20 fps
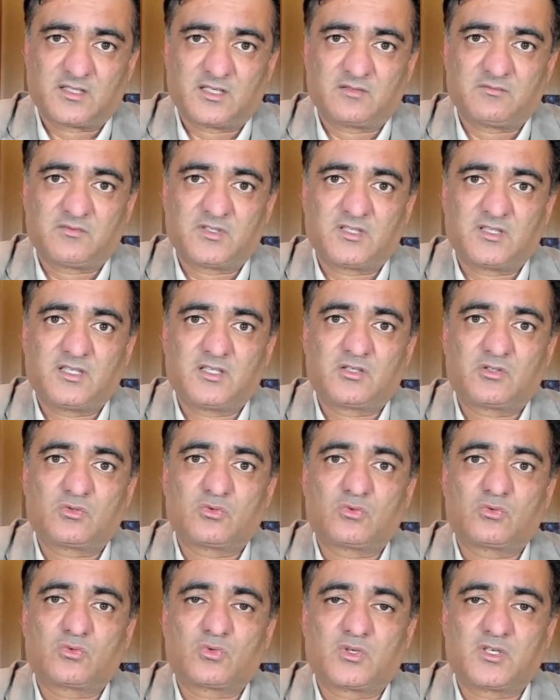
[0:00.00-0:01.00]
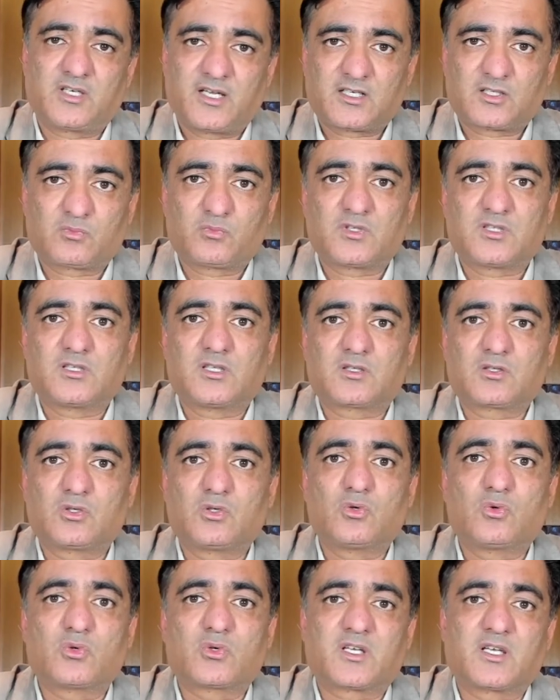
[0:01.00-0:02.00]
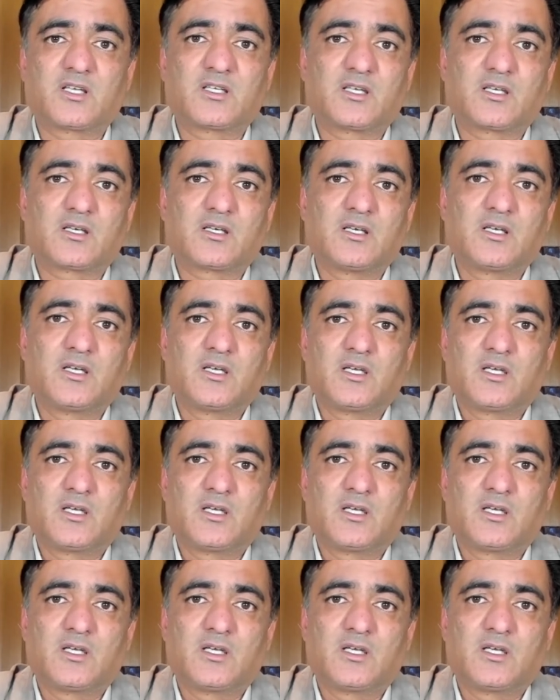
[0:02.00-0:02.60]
and we need to connect with the core inner